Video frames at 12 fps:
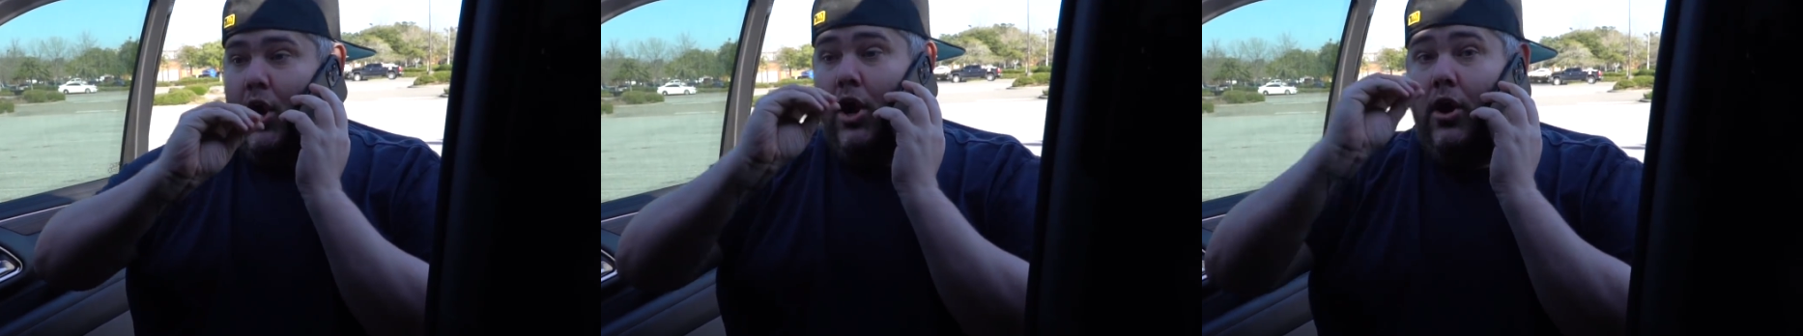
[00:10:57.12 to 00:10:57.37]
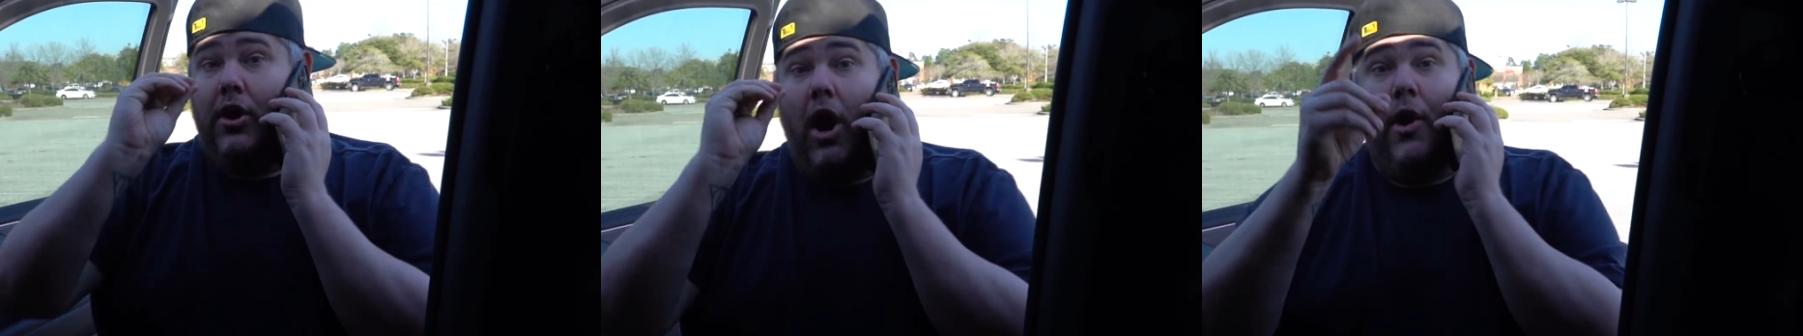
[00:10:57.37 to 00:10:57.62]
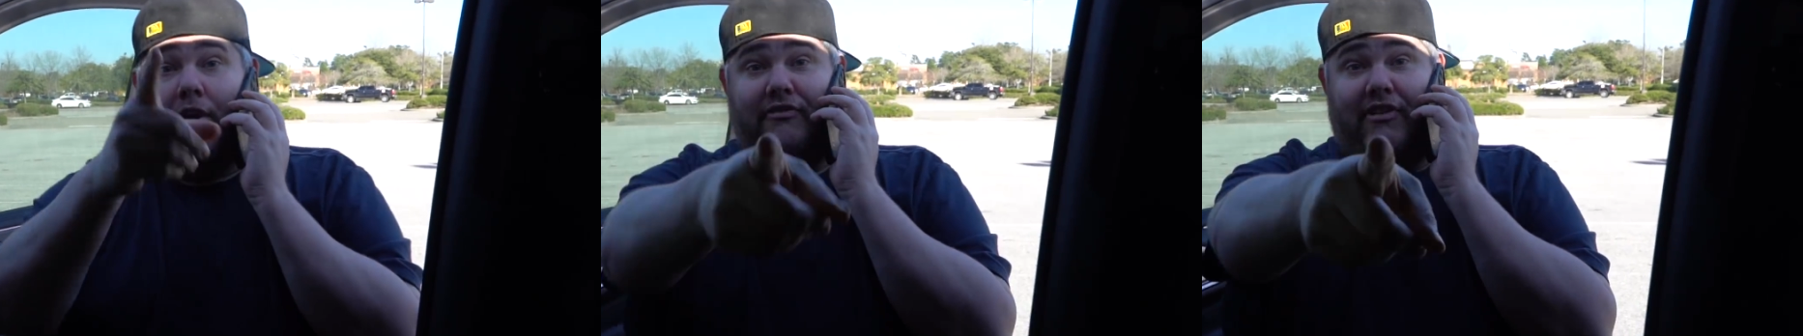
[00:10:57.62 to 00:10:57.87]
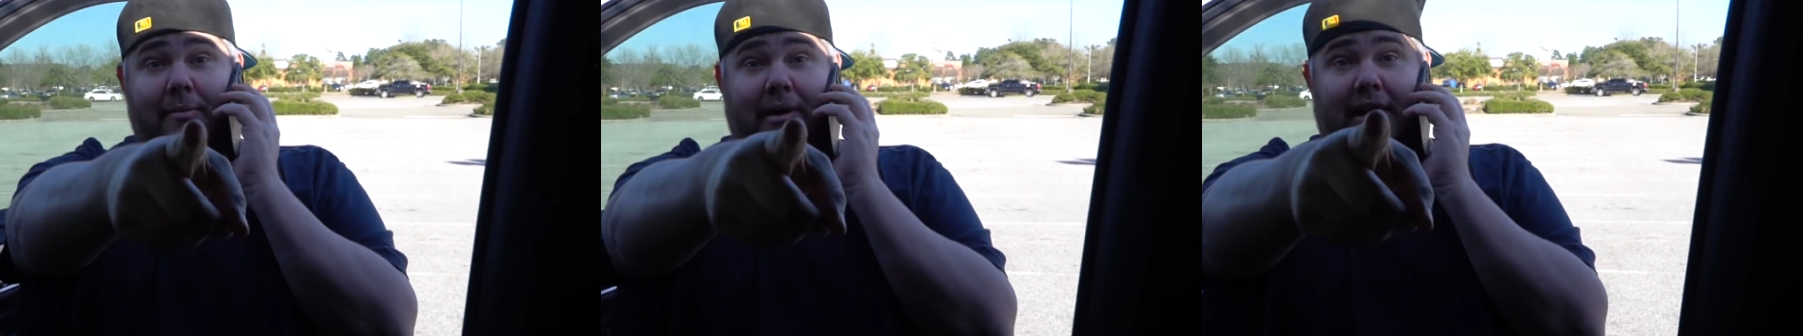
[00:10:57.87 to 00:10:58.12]
who oh, is oh,
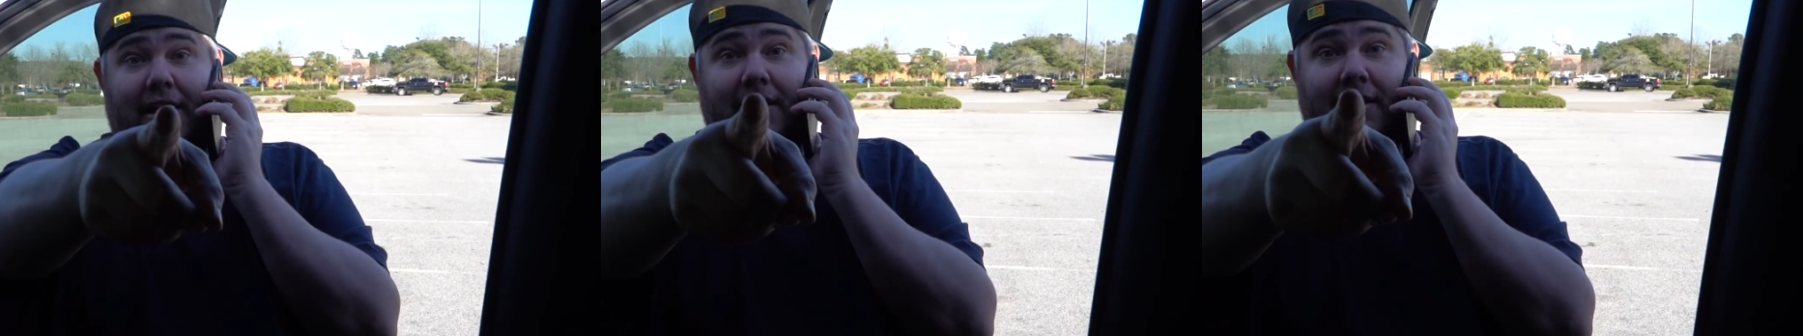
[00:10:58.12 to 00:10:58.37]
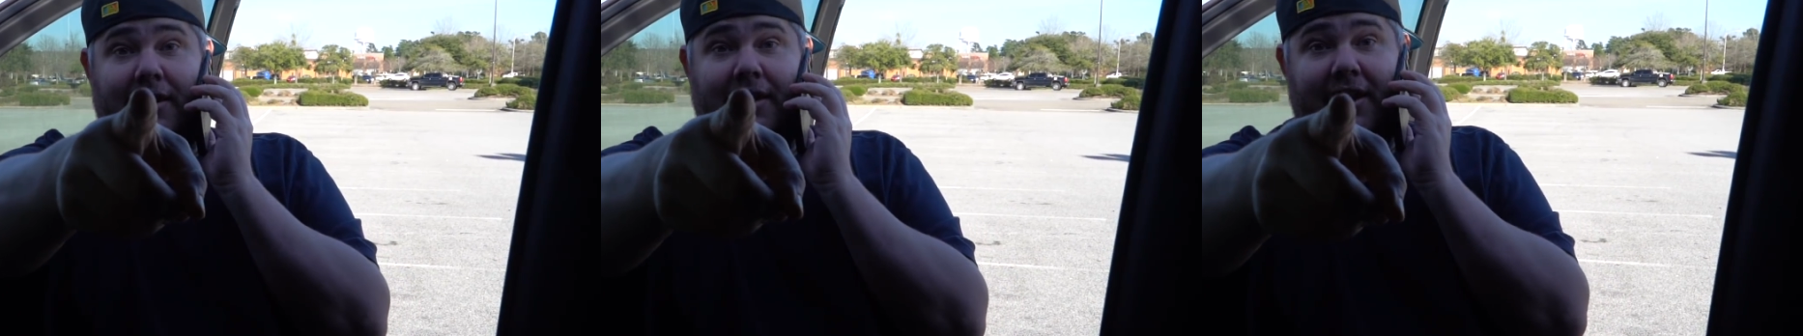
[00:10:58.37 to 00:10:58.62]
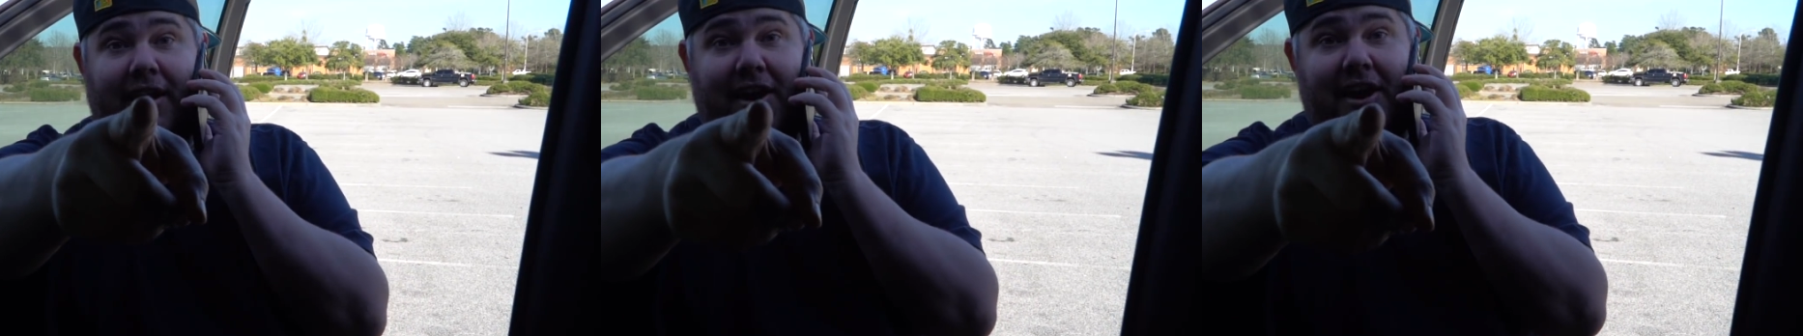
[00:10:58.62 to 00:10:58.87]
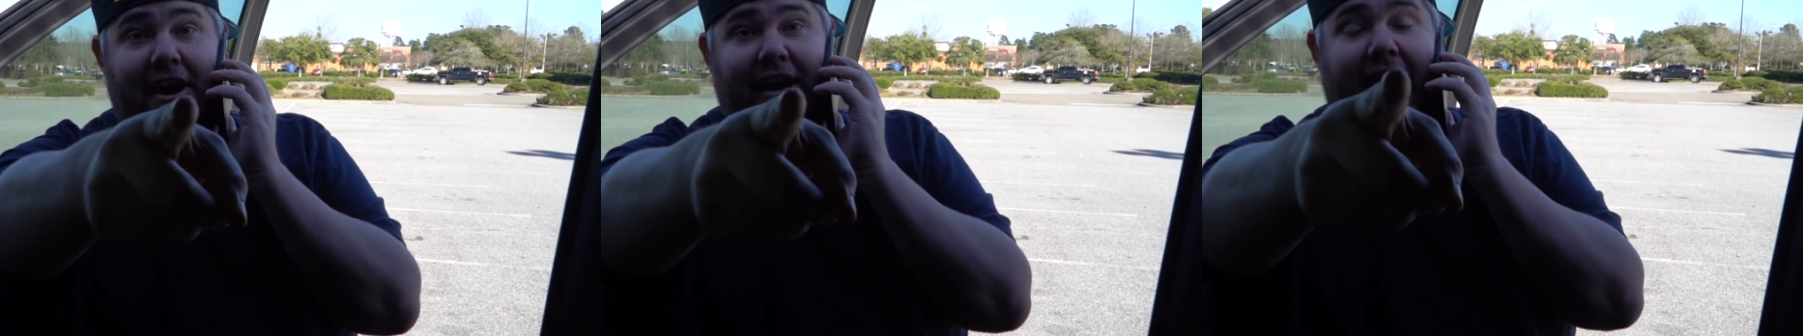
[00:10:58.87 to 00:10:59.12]
that?
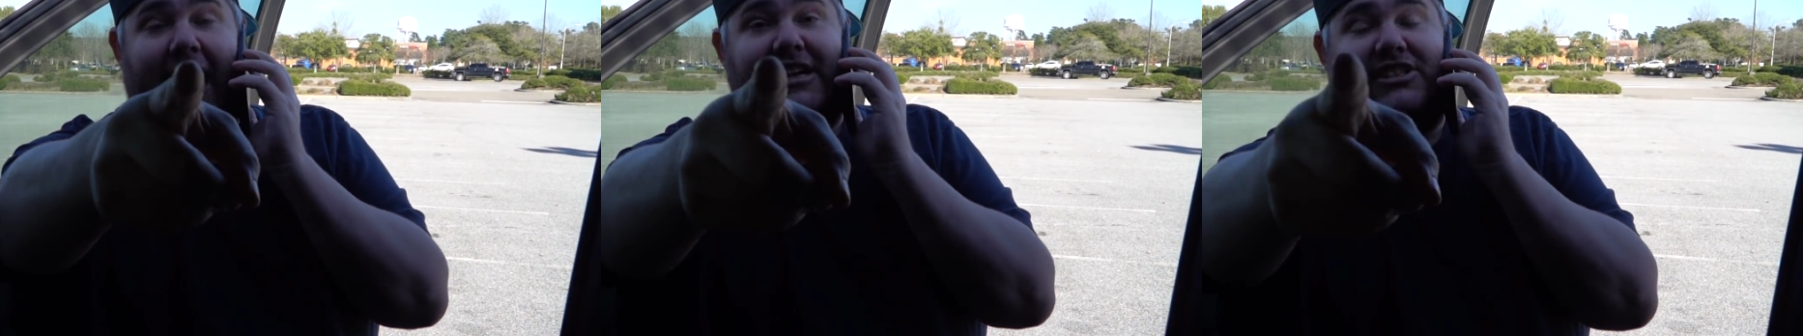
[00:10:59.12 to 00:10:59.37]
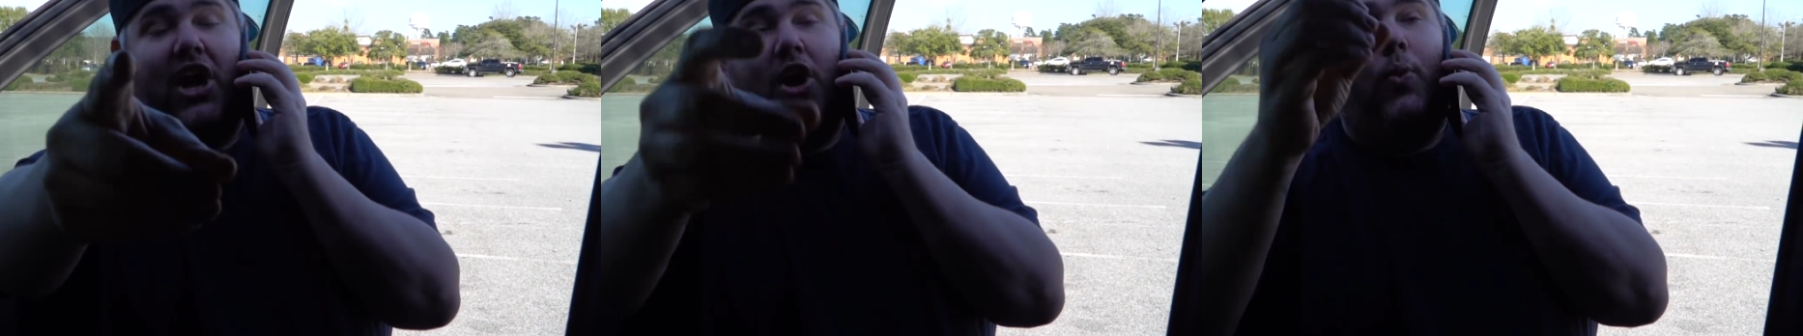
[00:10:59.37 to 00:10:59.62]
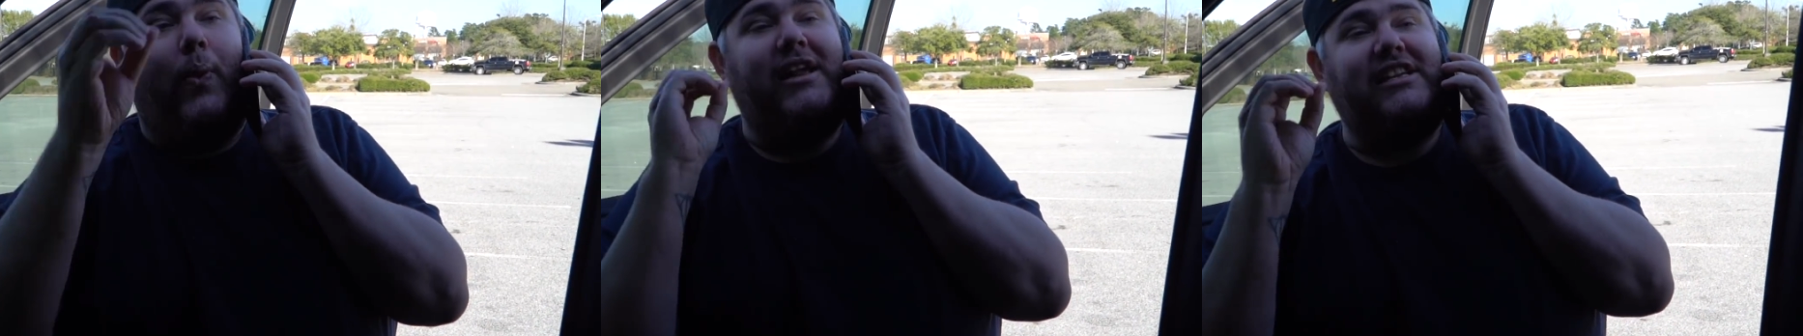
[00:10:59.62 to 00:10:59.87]
Guys, we